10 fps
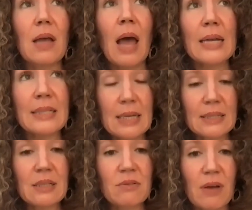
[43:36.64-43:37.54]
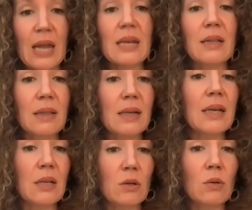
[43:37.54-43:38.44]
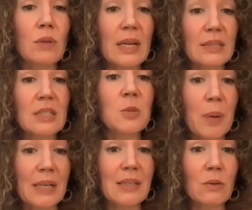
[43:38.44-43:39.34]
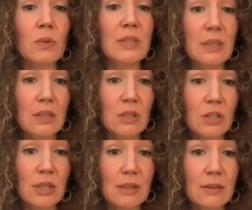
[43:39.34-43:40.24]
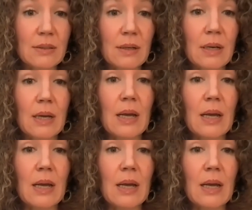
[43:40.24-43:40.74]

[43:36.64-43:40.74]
identified a litigant who they suspected was Indigenous.